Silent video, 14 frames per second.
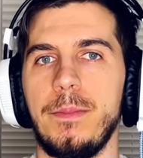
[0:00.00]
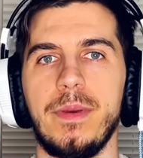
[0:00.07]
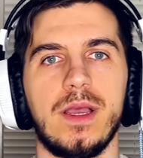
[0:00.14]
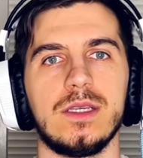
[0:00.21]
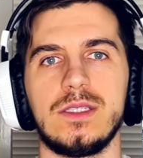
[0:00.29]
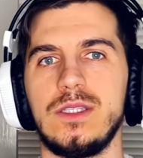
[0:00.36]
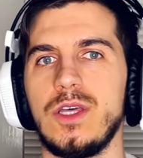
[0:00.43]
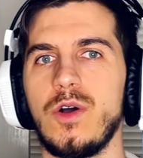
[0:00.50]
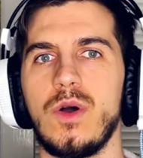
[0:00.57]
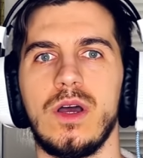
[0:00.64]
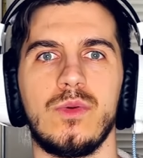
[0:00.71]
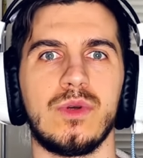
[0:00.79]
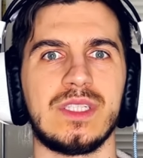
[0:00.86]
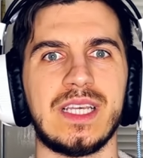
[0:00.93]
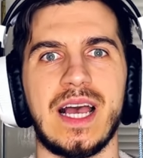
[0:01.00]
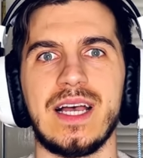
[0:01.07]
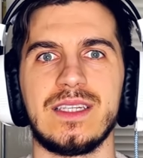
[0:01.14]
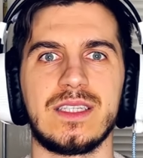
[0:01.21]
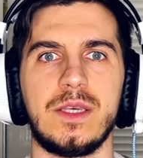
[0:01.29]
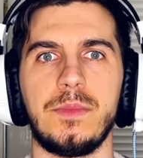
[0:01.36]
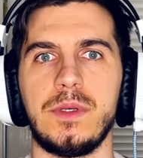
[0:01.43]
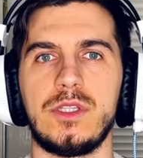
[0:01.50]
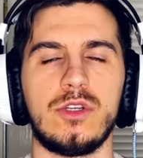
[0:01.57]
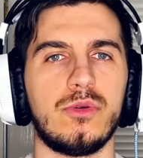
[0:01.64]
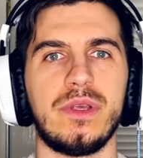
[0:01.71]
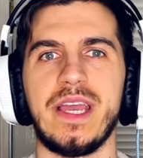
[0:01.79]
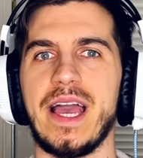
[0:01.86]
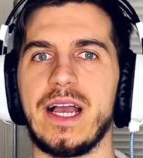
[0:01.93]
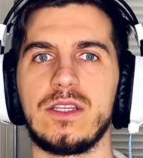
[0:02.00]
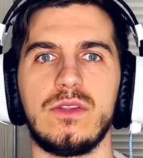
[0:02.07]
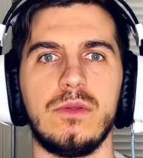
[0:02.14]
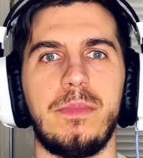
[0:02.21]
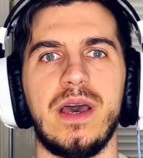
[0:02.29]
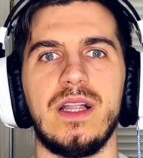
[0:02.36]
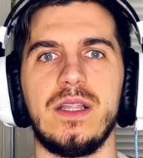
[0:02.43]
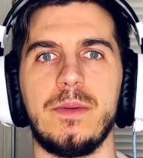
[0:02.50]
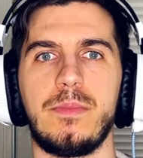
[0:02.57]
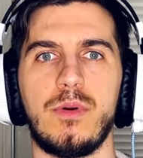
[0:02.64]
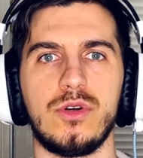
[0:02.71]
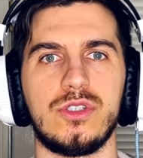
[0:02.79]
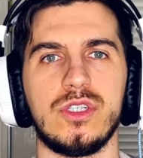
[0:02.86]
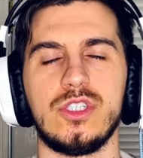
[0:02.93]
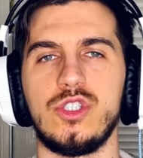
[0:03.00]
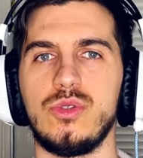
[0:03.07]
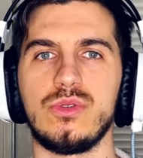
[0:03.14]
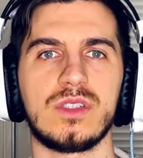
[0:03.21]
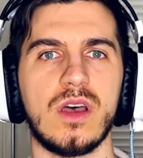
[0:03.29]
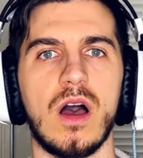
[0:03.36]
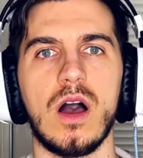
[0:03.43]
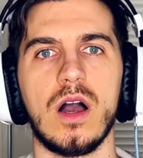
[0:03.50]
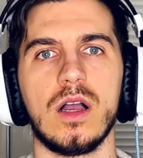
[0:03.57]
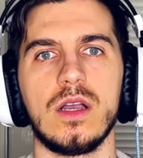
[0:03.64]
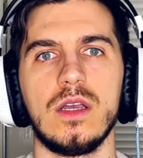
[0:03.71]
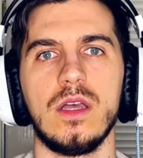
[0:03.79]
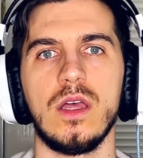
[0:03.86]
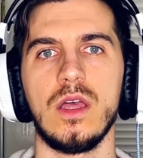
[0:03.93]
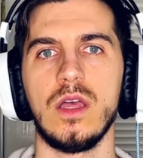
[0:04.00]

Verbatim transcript: because no one was asking me to react to Bella Poarch's new song.